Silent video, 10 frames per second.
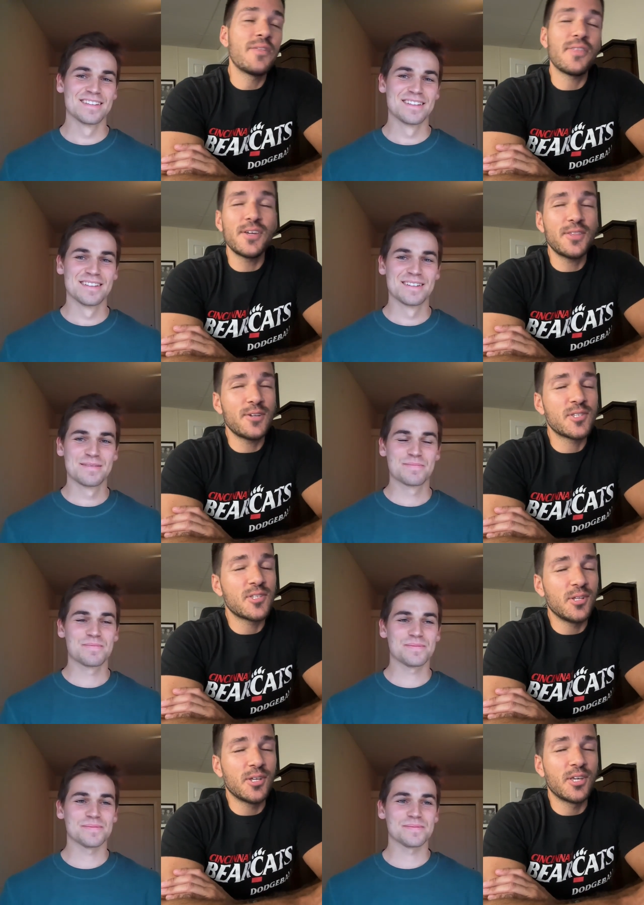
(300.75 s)
Speaker 1: I think
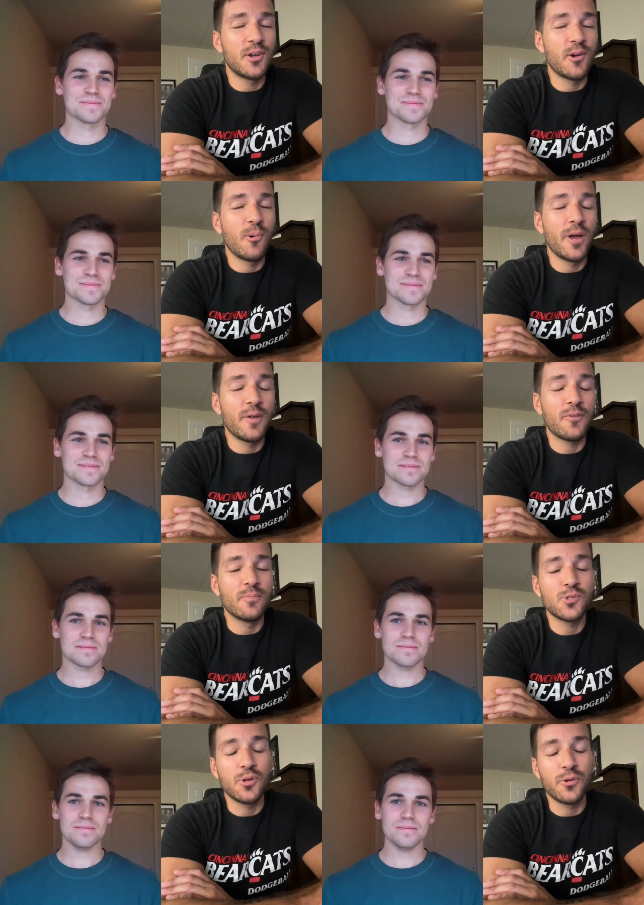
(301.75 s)
they're still a year
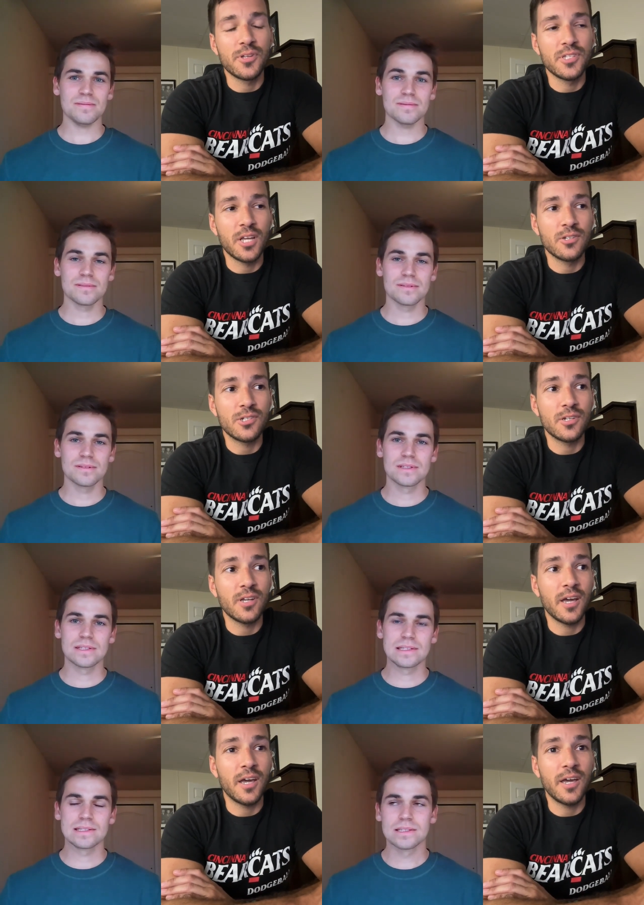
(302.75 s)
away from true
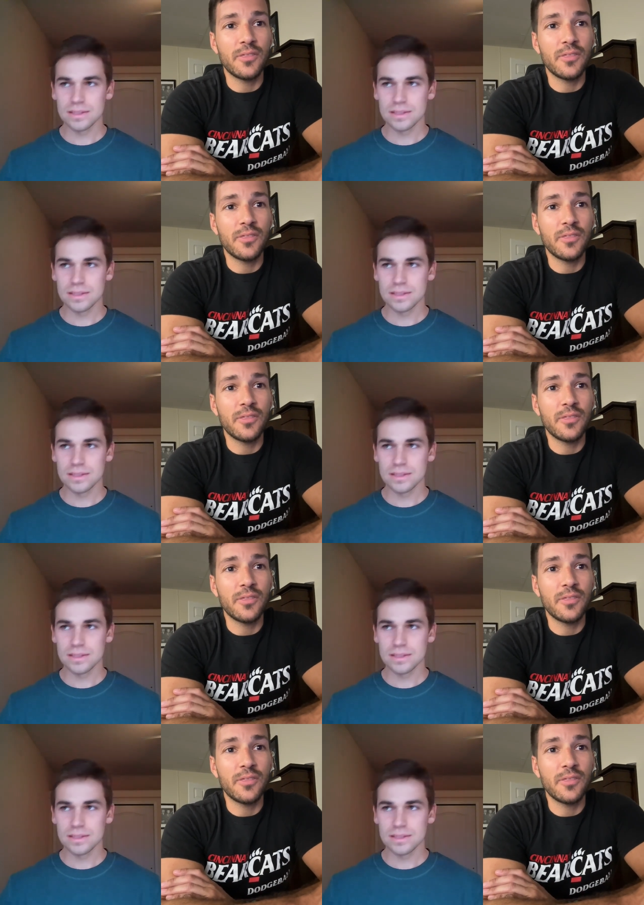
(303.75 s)
contention. I,